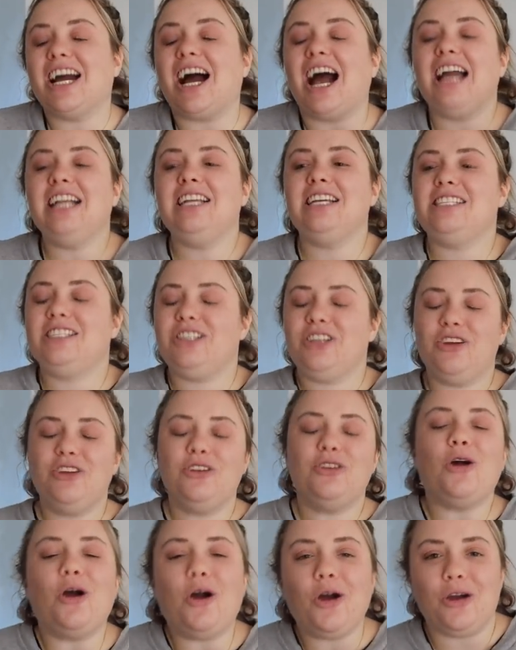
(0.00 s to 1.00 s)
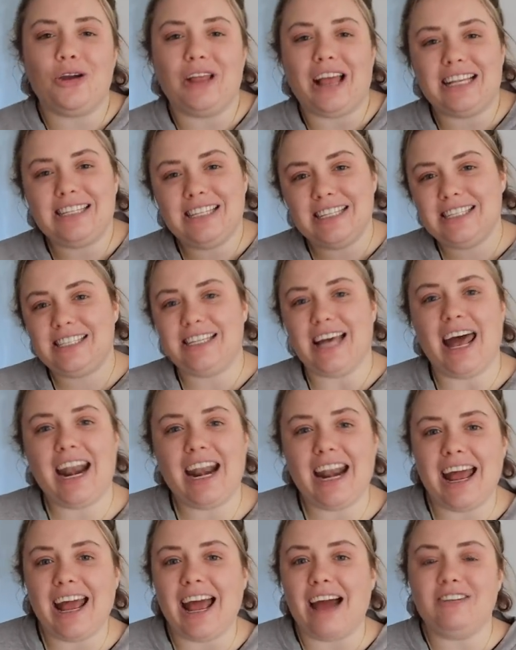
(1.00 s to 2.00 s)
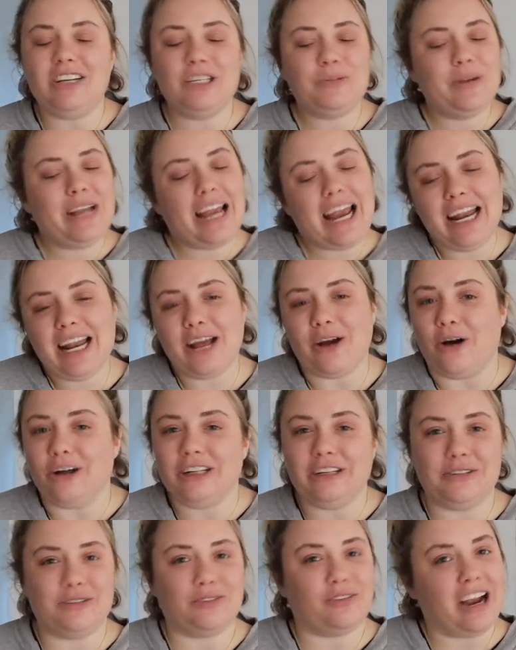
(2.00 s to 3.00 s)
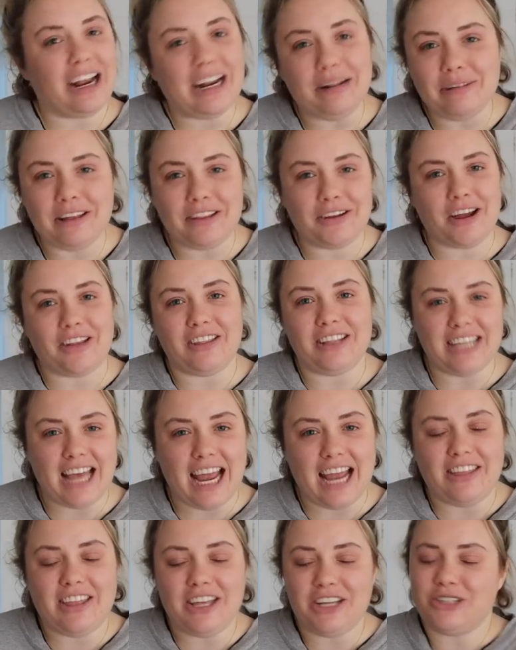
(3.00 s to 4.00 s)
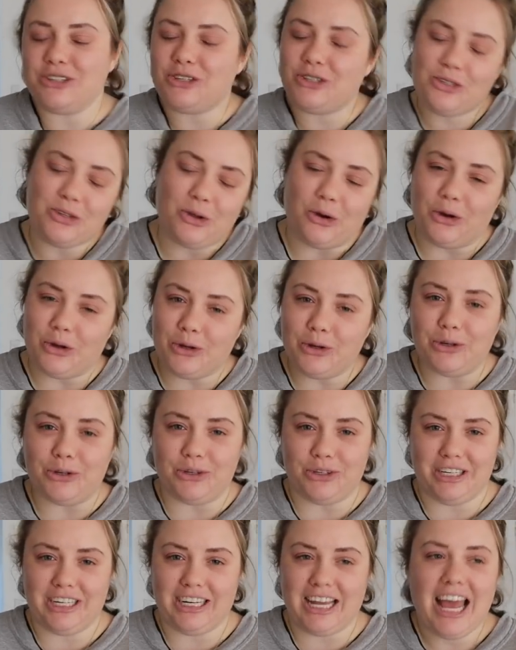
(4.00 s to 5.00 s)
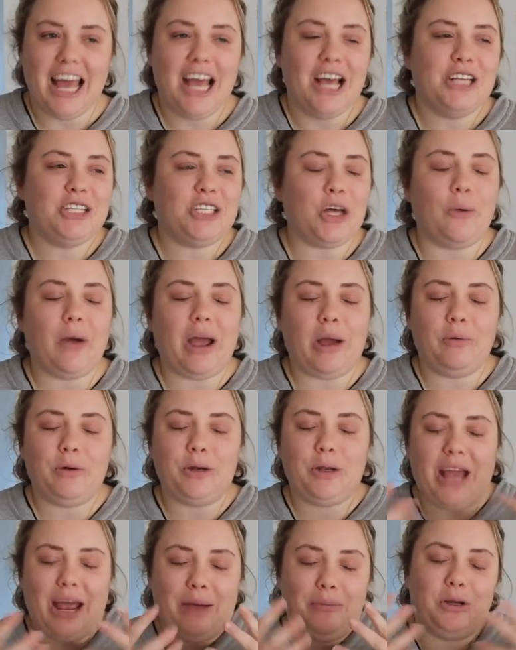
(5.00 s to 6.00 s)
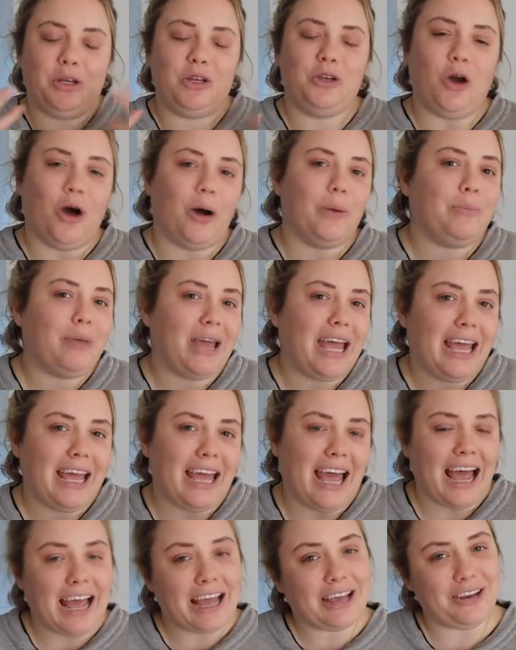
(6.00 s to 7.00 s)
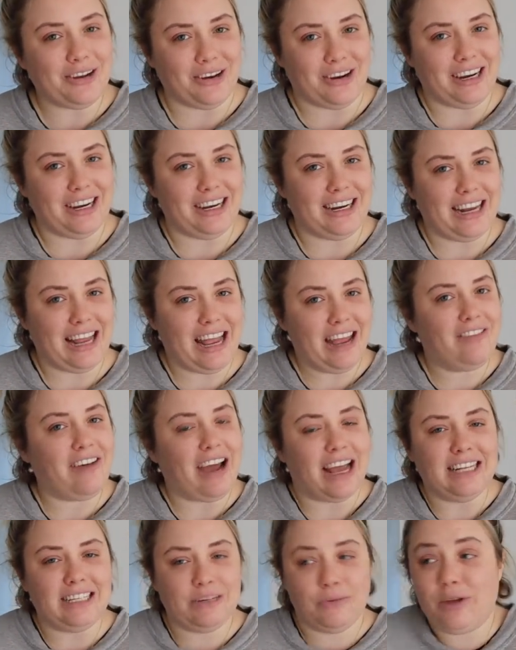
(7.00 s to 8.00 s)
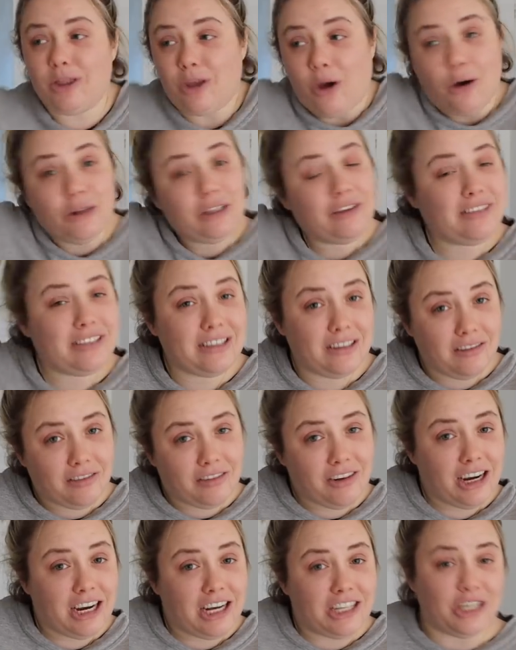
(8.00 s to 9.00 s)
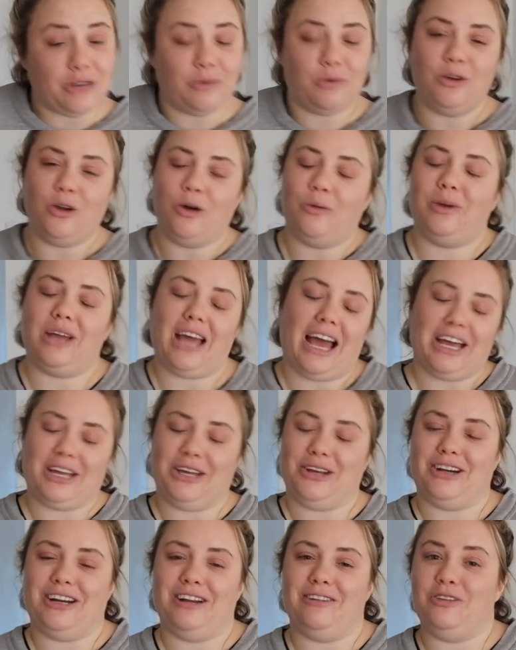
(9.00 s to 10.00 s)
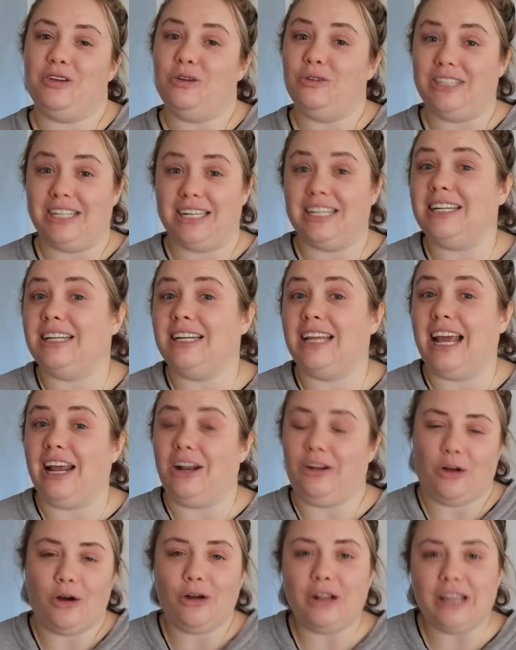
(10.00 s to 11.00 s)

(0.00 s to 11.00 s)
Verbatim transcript: like I just, you know, like since Saturday I've just been eating olives randomly throughout the day. They're just so good. Yeah, I'm gonna have so it would not be accurate if I with olives in the fridge. It would not be accurate if you didn't eat an